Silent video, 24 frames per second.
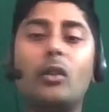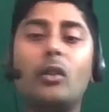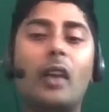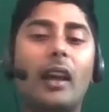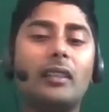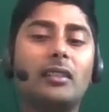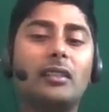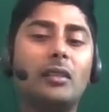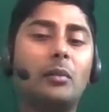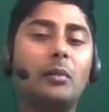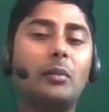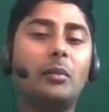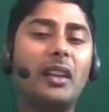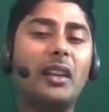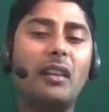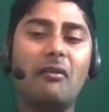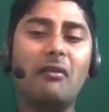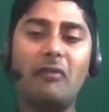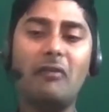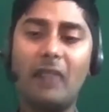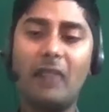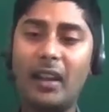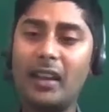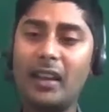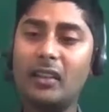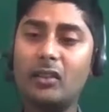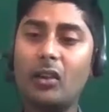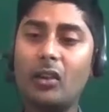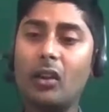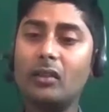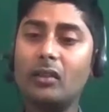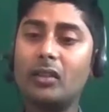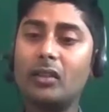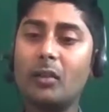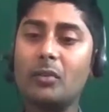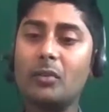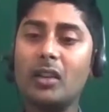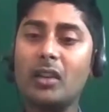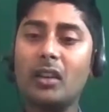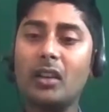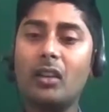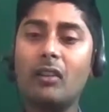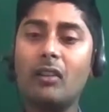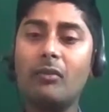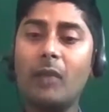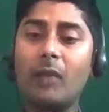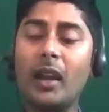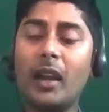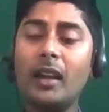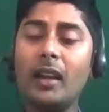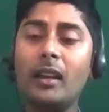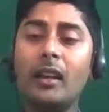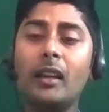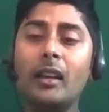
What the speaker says: hasn't been a very strong subject of mine.